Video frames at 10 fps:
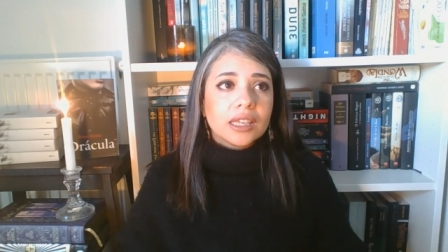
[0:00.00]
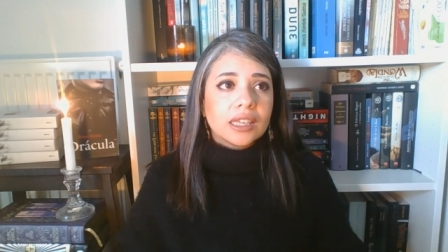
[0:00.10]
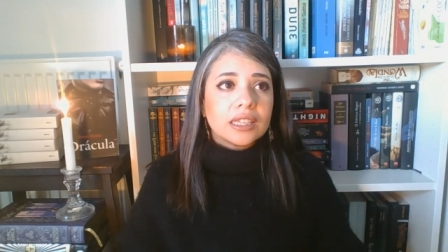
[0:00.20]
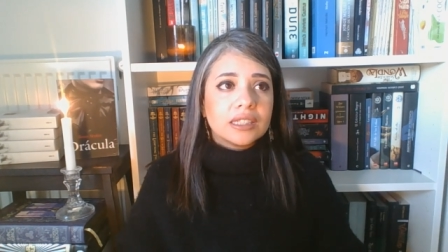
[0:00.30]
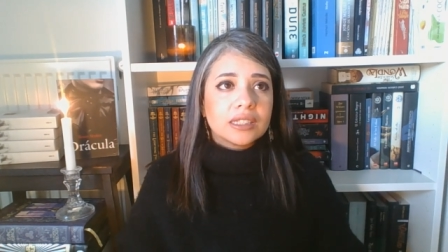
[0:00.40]

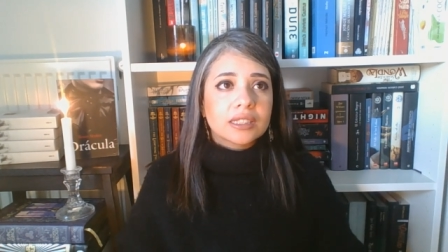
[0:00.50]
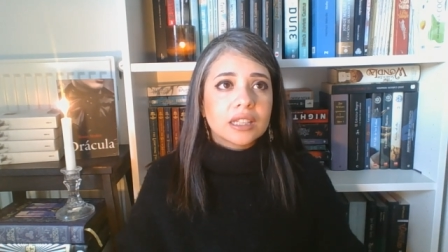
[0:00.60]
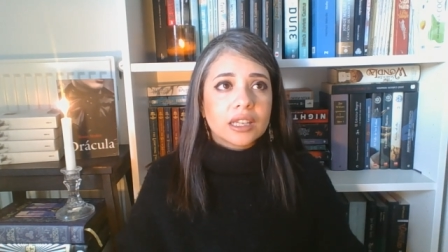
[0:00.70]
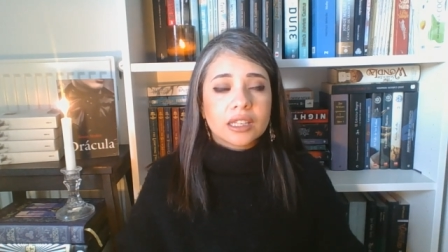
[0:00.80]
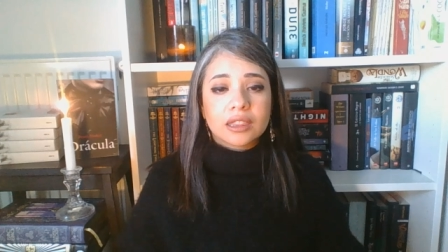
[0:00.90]
is
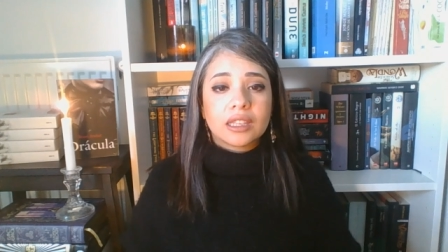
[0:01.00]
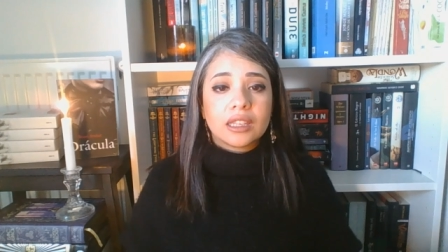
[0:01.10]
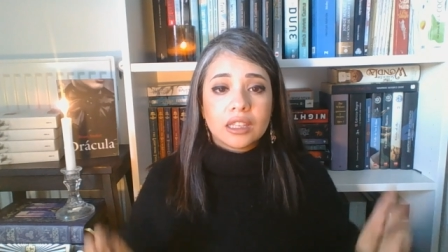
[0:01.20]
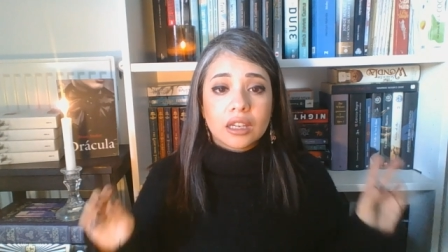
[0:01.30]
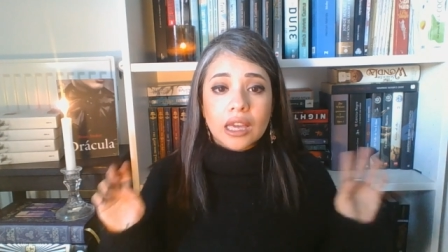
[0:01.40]
like
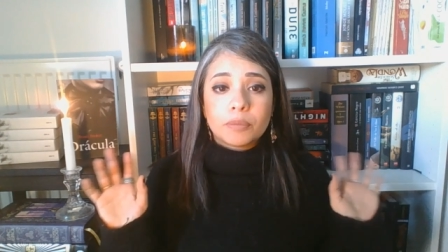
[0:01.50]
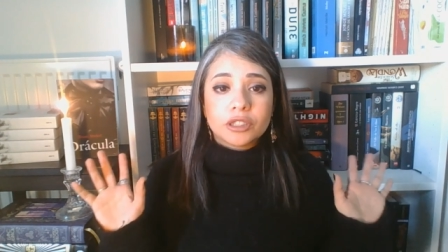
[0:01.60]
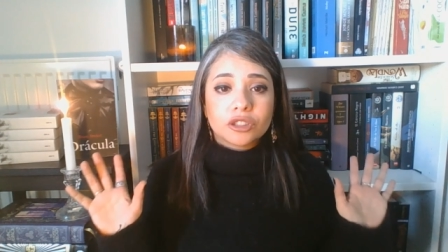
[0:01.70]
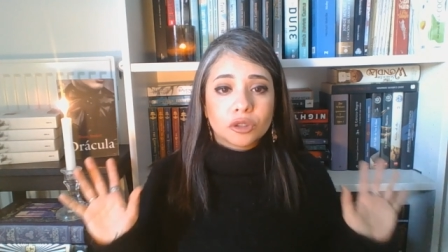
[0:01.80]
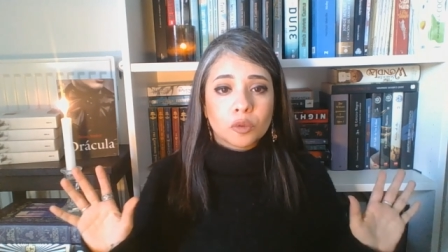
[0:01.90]
the
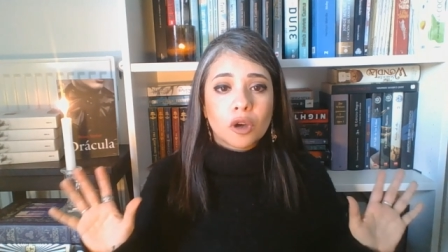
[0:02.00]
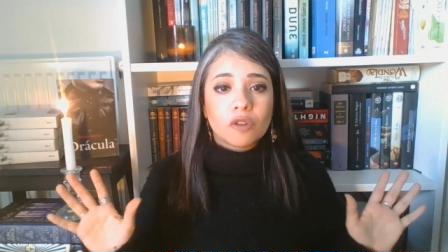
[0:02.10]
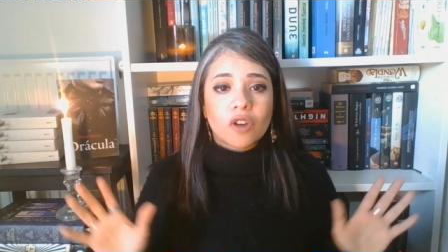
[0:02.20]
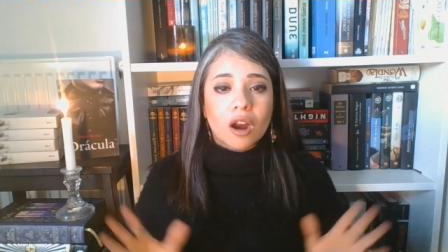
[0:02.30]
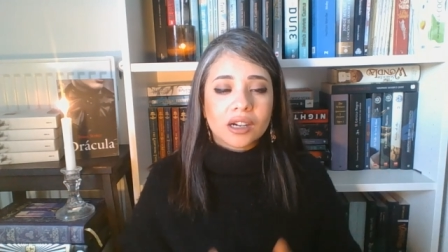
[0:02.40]
epitome
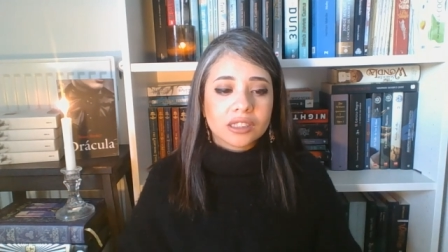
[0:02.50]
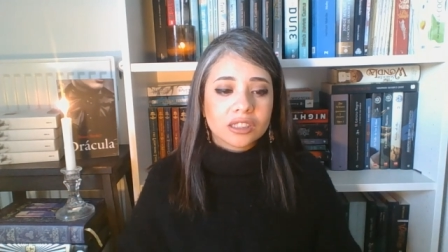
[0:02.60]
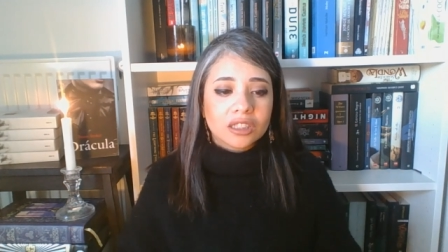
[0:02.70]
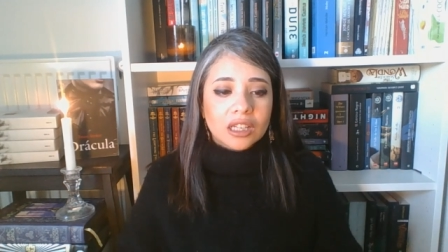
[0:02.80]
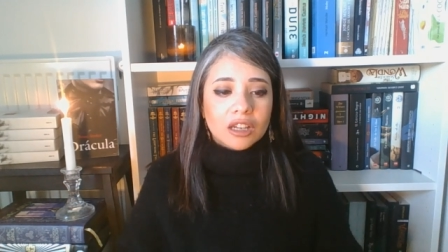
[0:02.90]
of
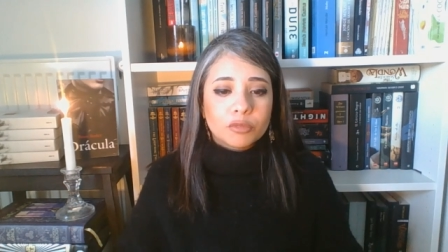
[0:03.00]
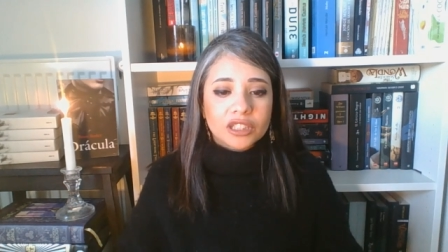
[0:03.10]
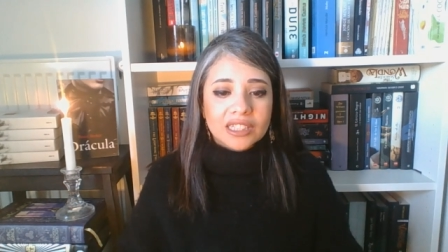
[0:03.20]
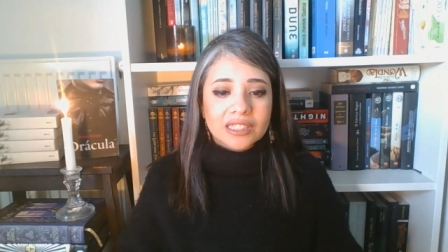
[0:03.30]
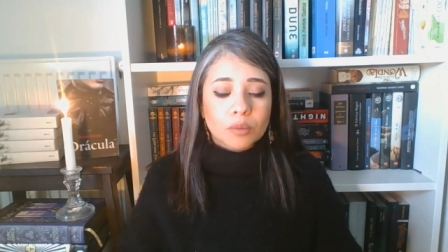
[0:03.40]
art.
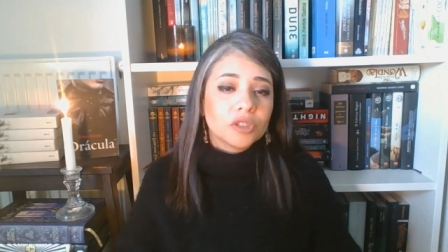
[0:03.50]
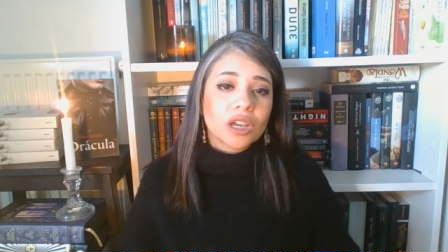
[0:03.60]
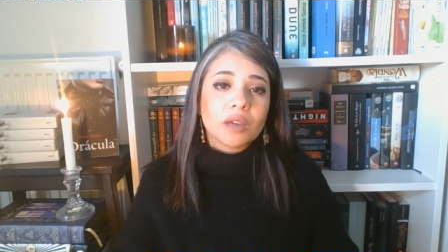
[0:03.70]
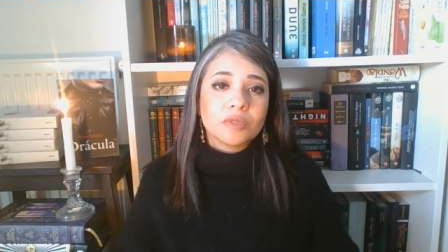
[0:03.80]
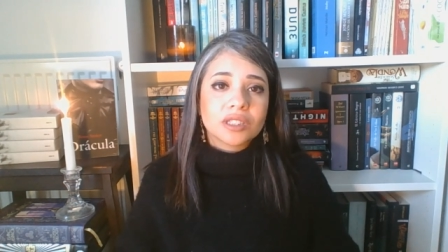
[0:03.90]
But
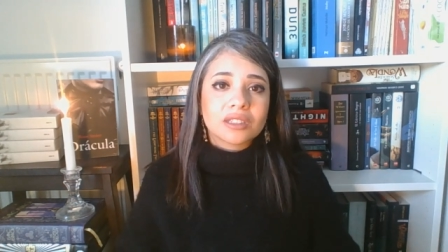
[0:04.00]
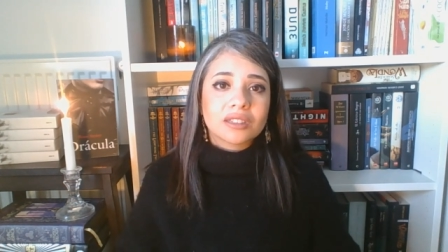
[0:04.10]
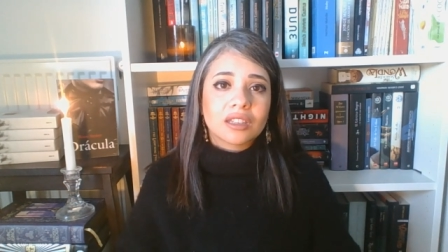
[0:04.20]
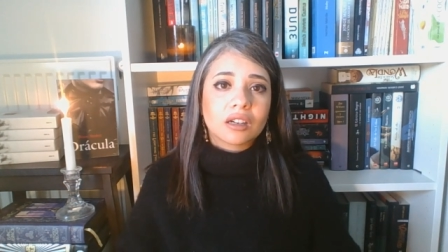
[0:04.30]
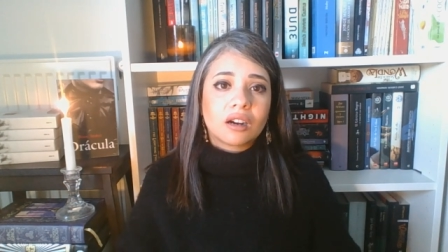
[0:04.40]
sometimes
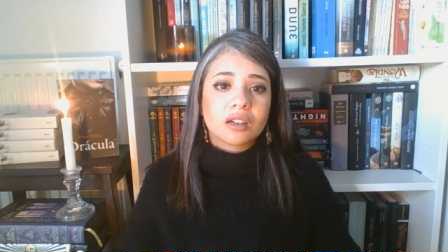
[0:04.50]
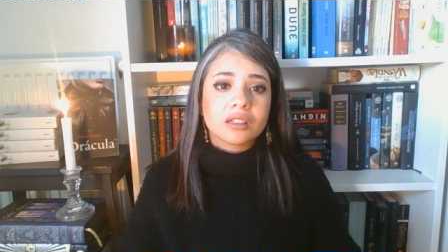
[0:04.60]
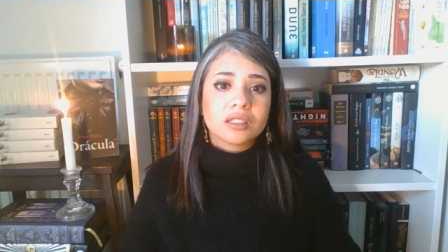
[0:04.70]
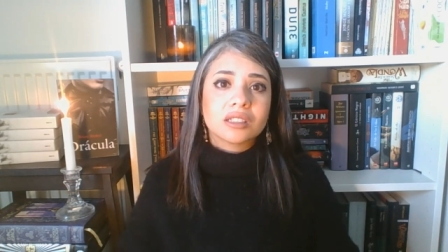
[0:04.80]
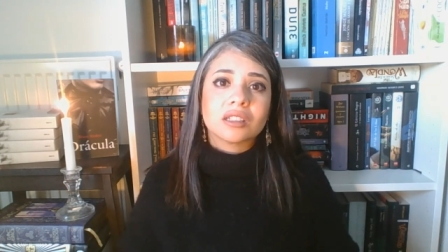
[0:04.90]
there are
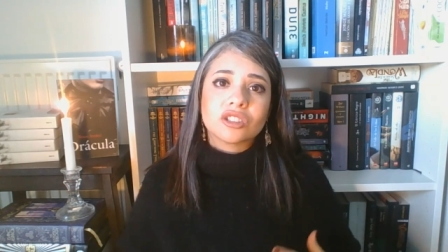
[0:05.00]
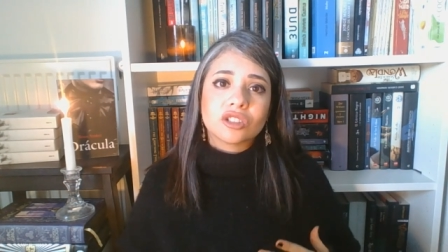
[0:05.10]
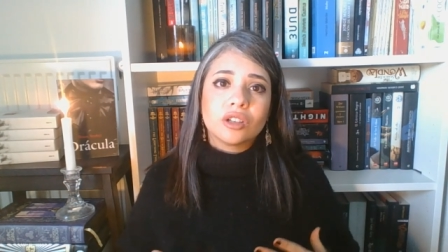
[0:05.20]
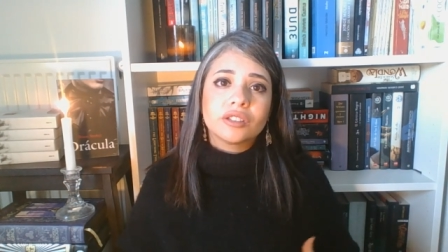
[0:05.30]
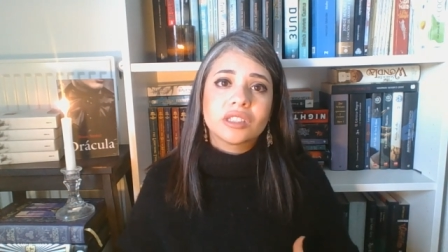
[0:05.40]
such
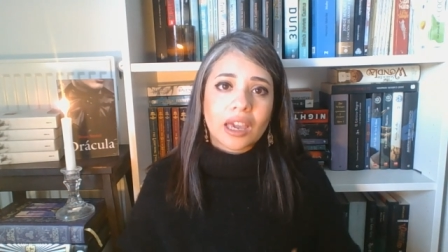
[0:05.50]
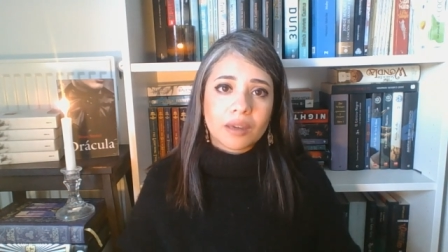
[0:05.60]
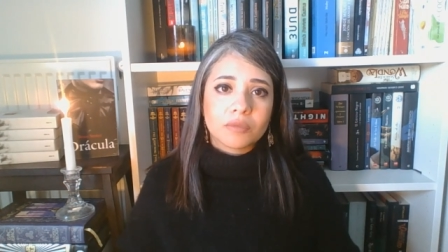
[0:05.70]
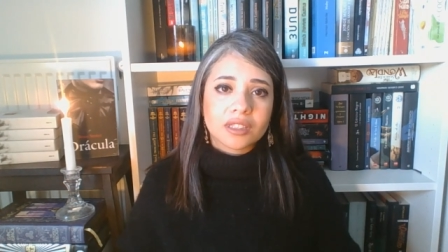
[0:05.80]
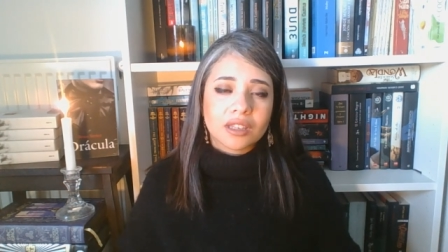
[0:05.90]

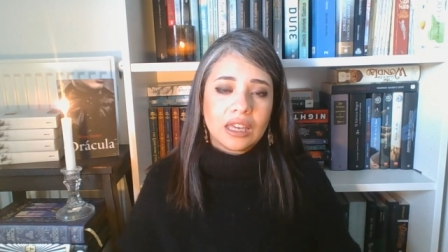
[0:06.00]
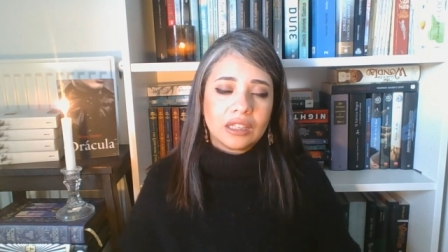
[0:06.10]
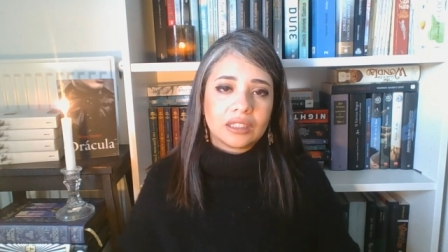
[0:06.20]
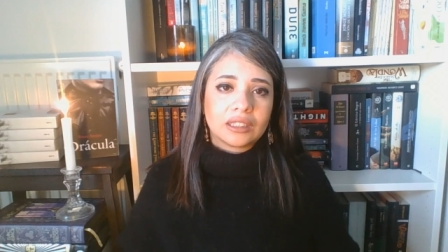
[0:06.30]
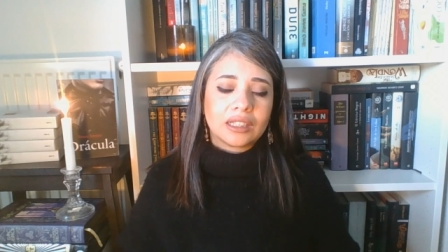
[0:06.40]
gems
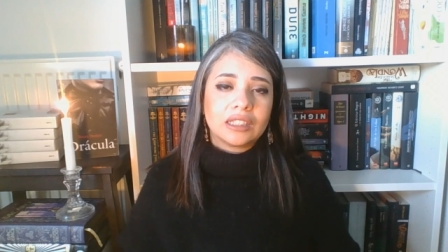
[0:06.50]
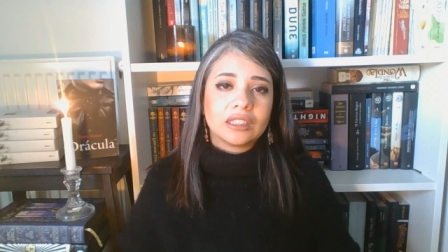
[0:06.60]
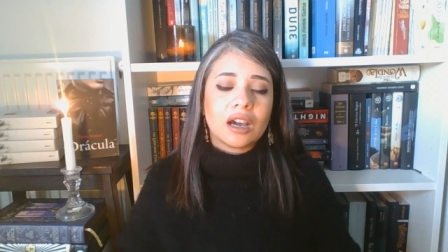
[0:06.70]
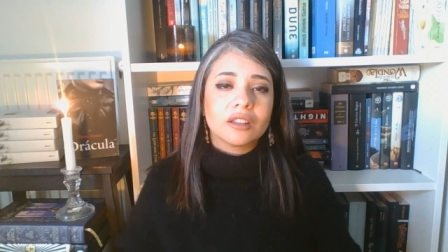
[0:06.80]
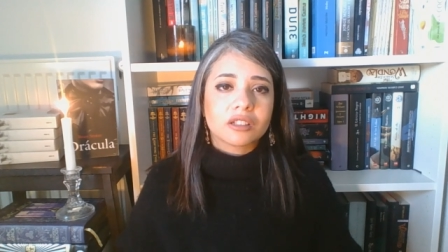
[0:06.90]
hidden in
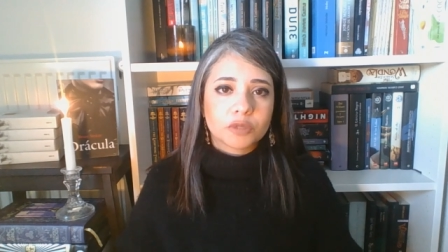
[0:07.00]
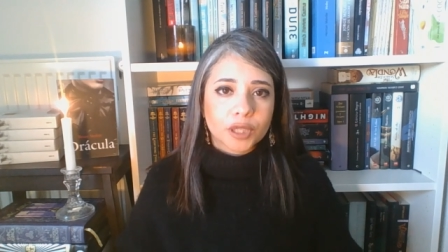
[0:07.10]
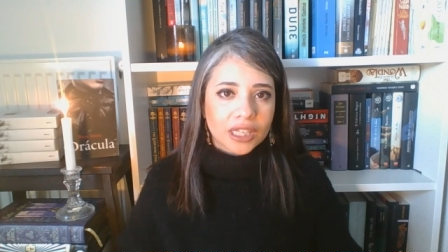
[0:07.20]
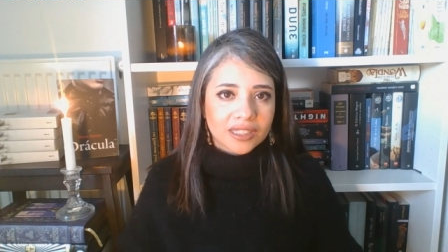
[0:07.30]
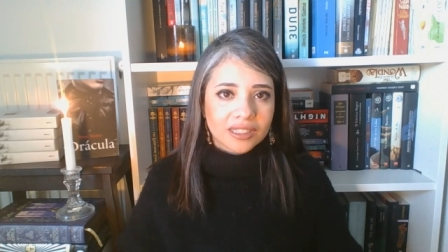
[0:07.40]
other
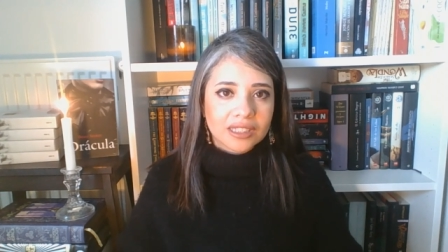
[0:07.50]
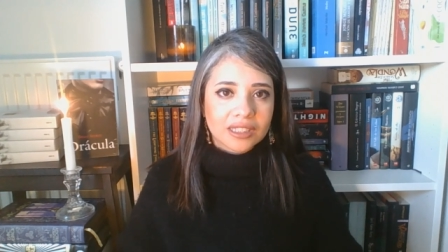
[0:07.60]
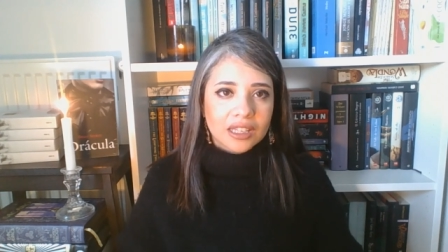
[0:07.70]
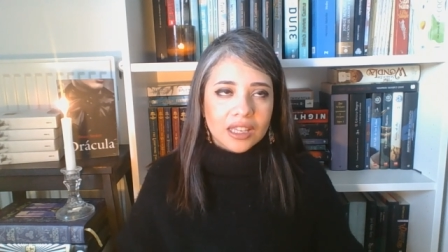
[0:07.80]
places.